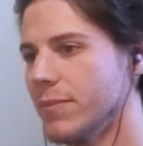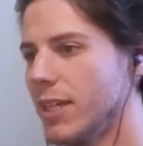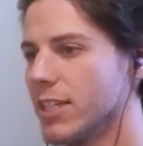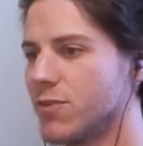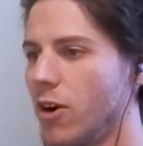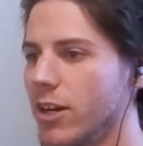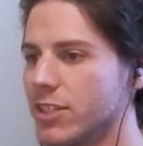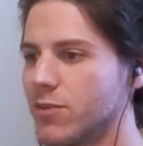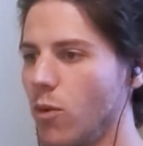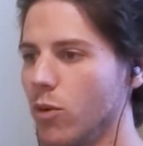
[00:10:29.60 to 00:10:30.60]
As far
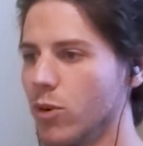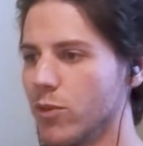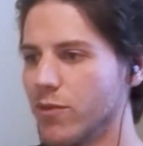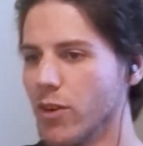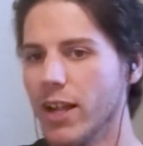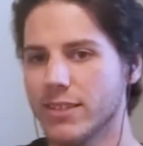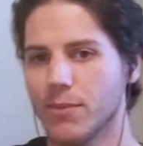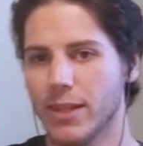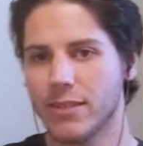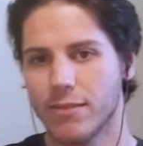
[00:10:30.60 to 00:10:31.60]
as for us, I
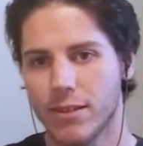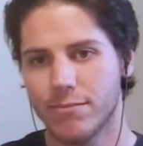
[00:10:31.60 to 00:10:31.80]
mean,